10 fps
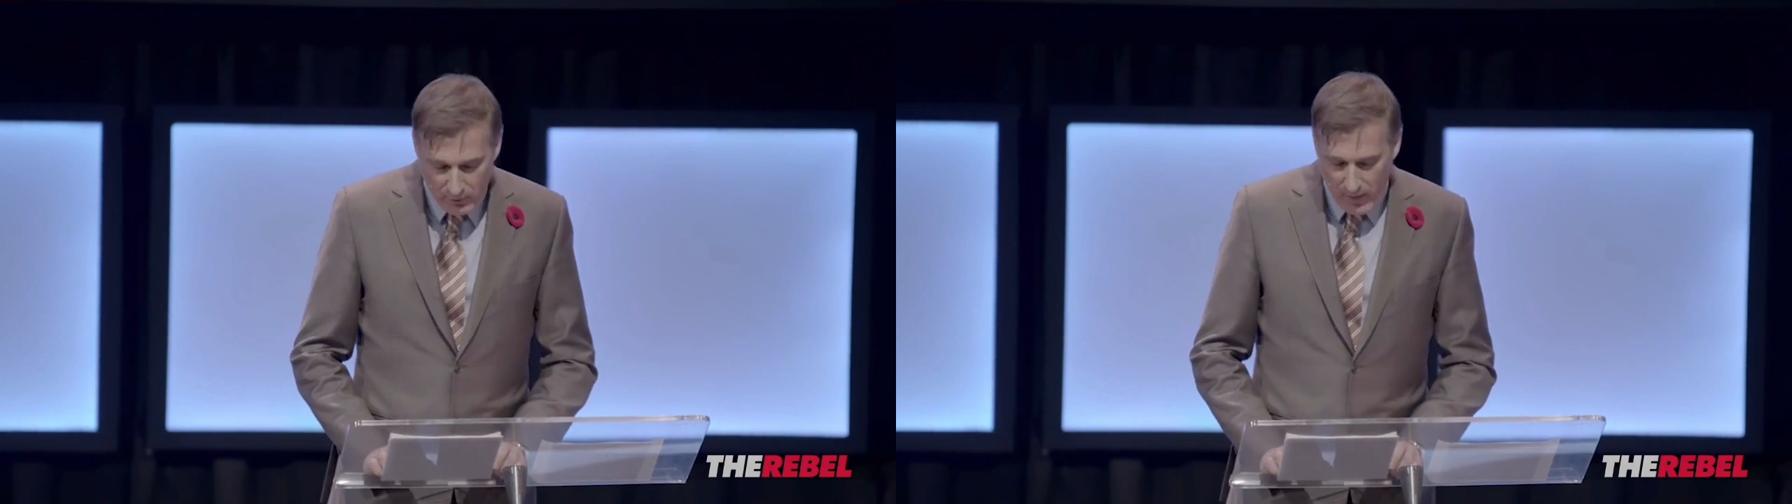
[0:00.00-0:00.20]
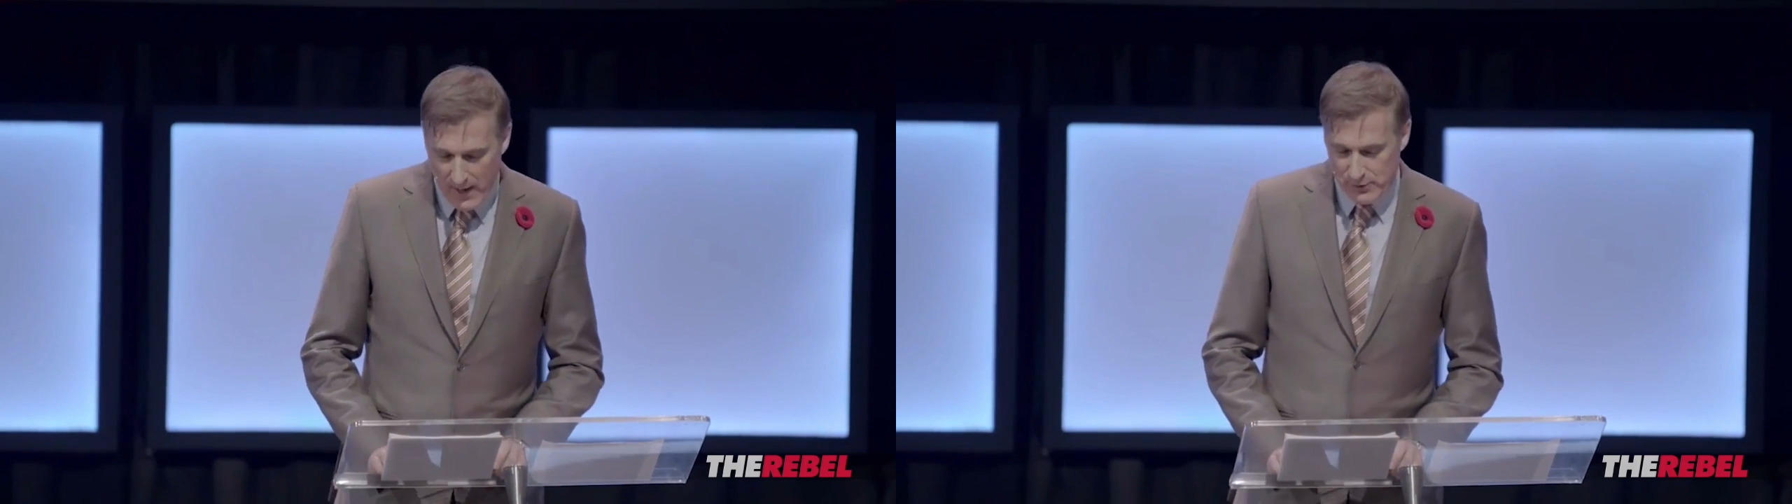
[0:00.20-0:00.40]

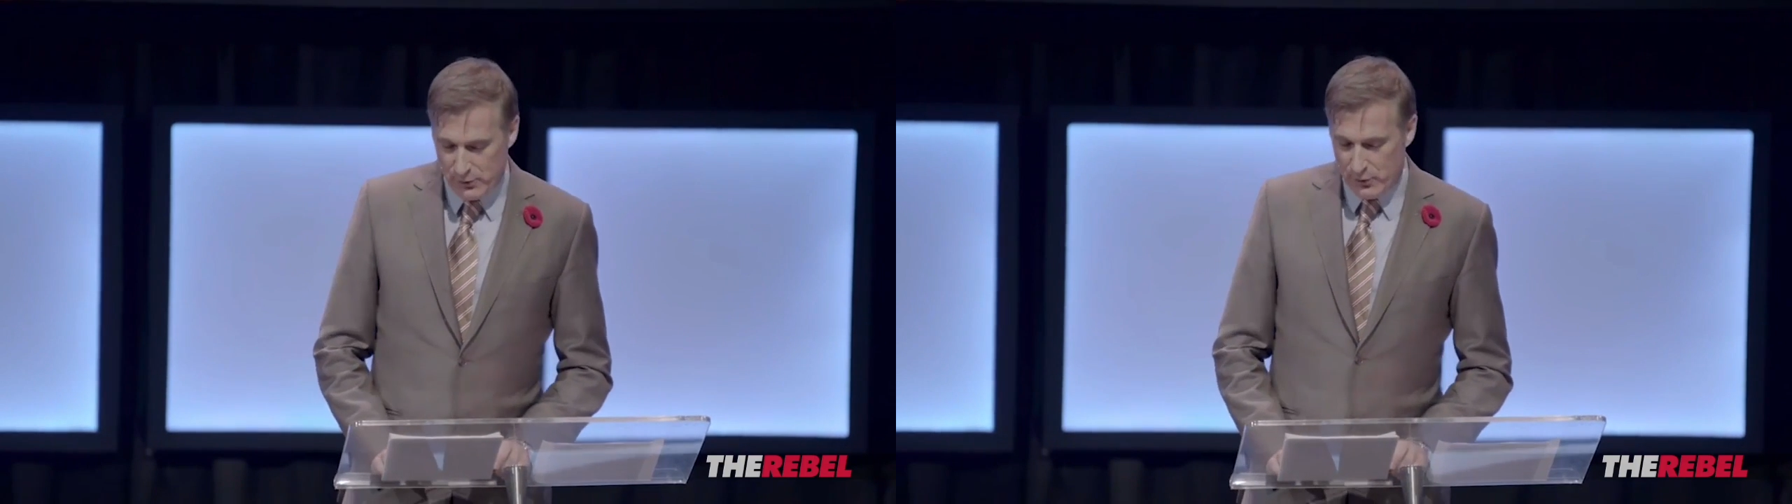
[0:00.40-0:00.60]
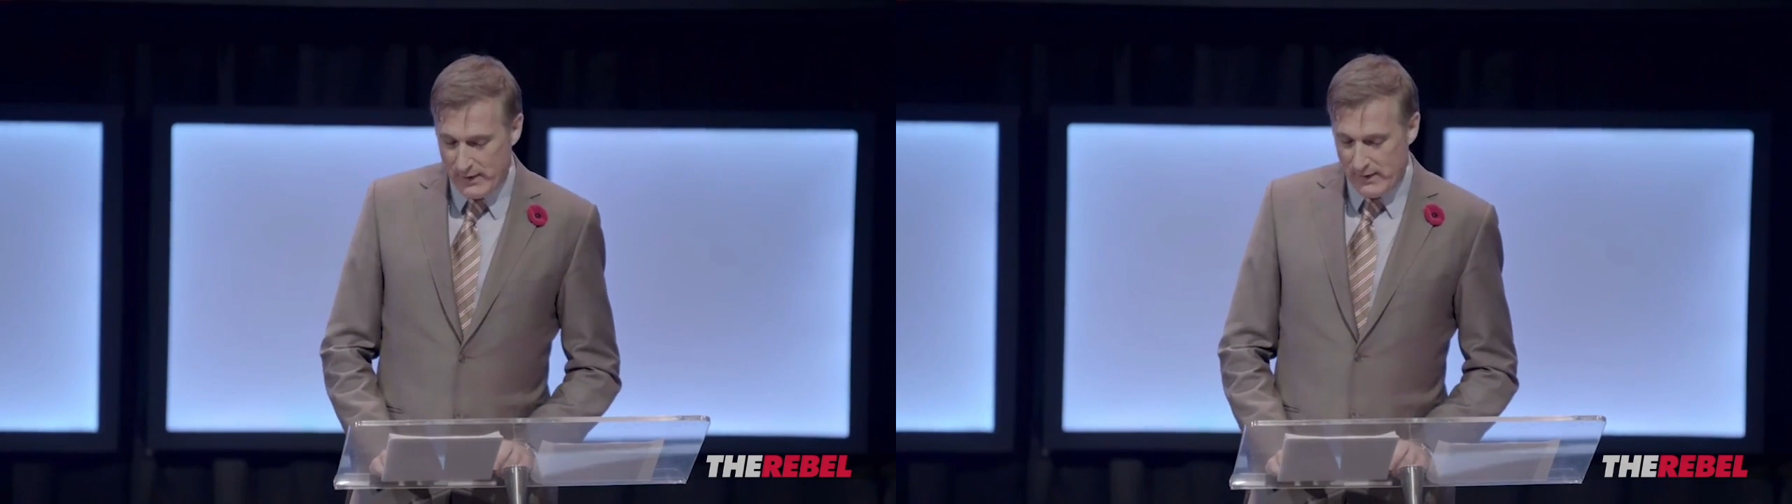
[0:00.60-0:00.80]
tried
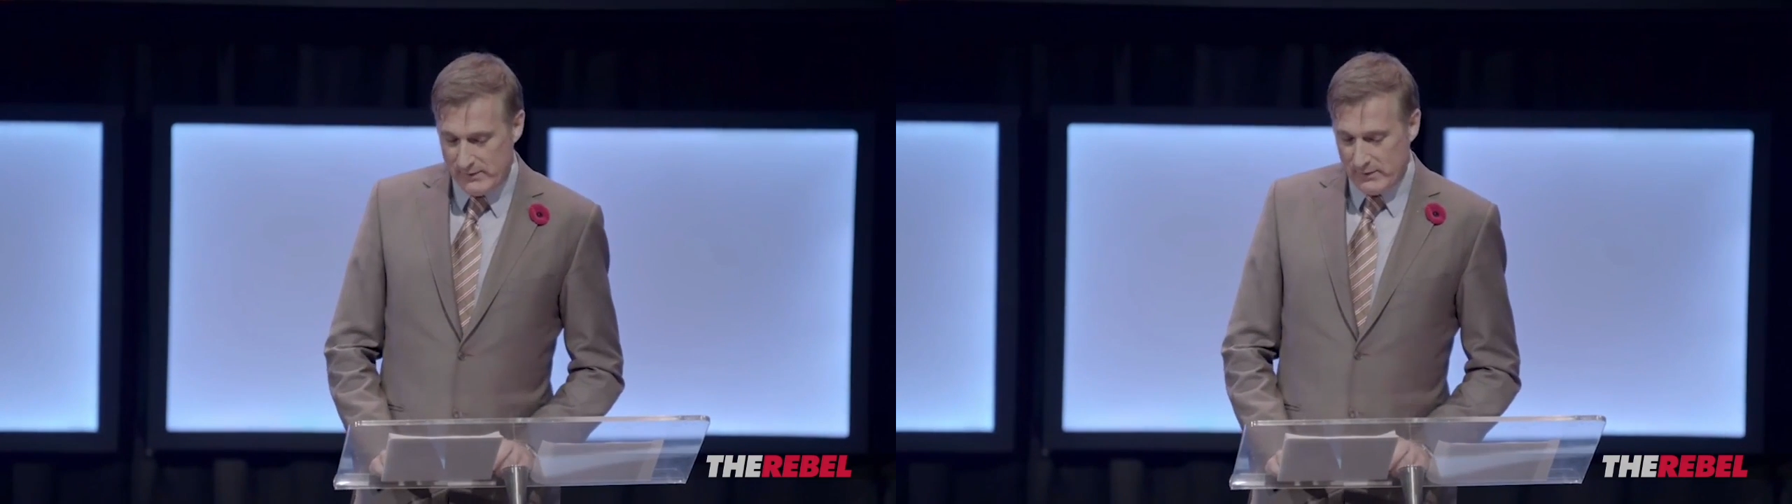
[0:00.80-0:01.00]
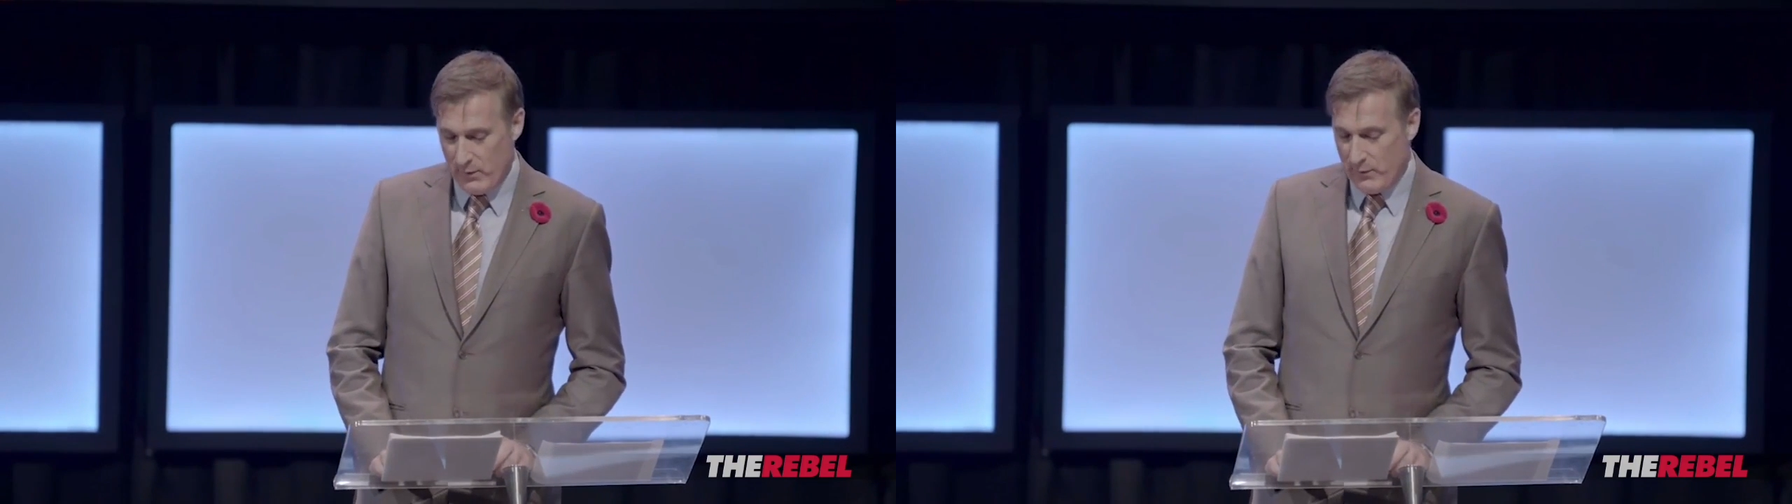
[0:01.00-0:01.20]
to do
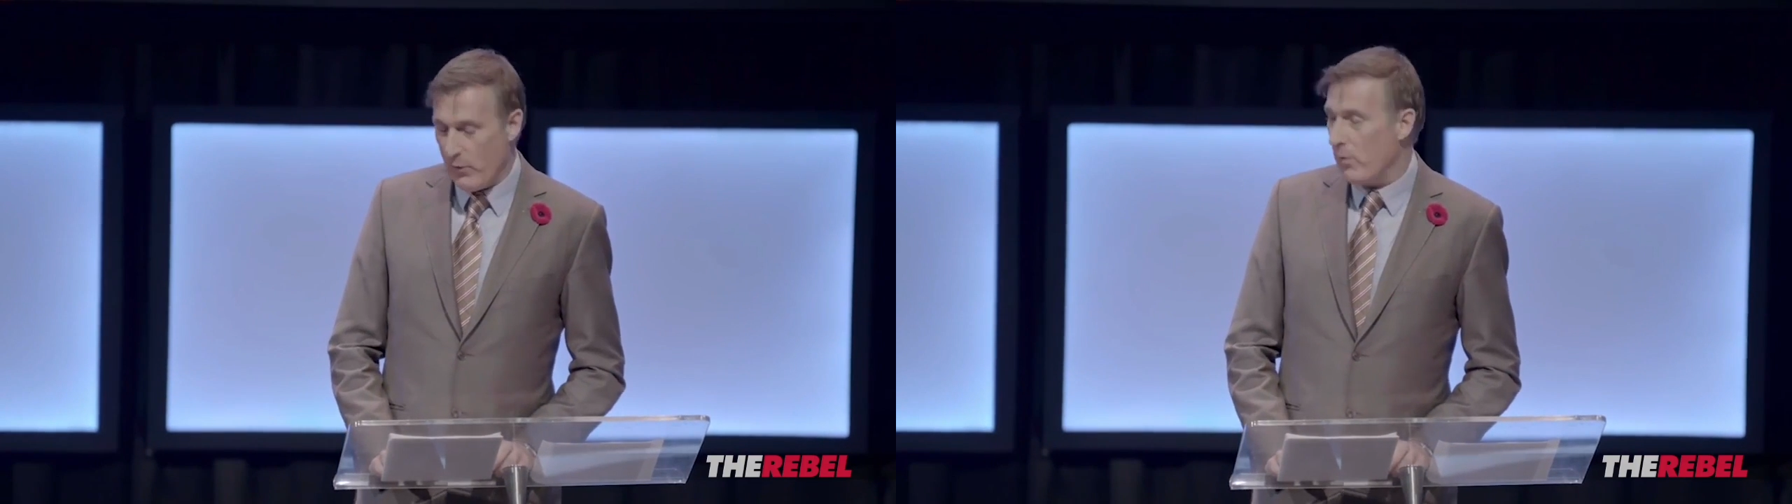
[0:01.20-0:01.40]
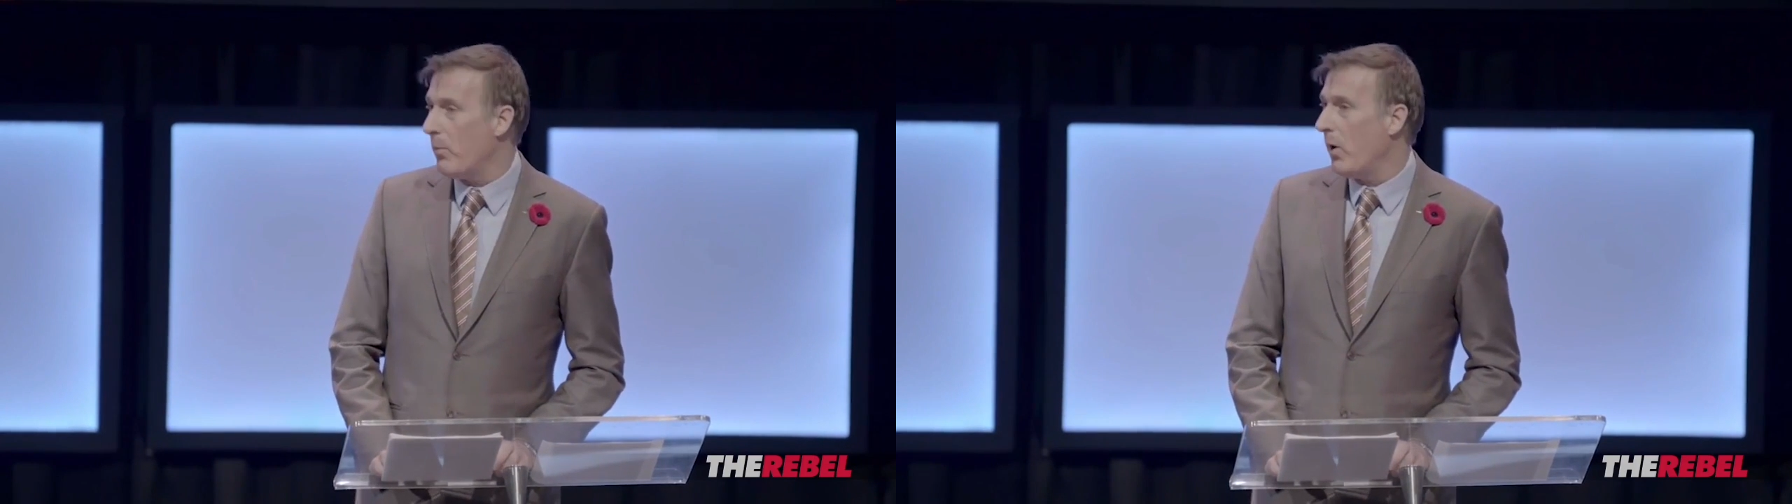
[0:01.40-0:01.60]
this
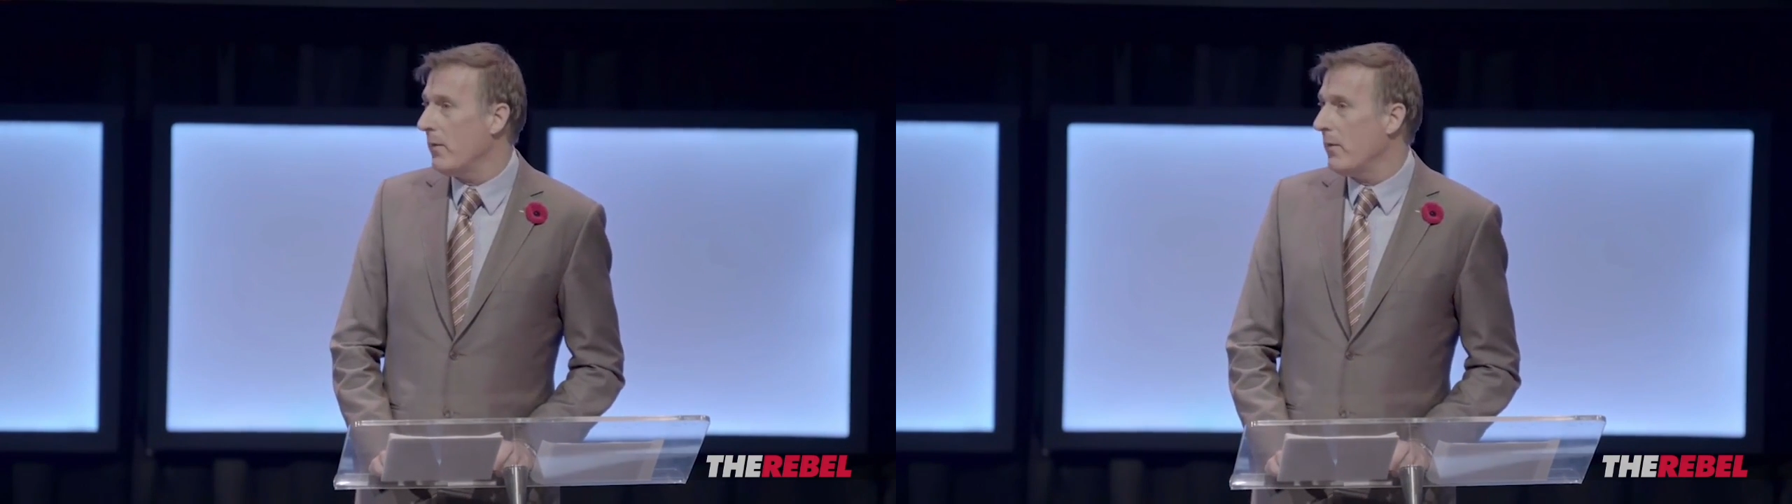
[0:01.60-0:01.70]
for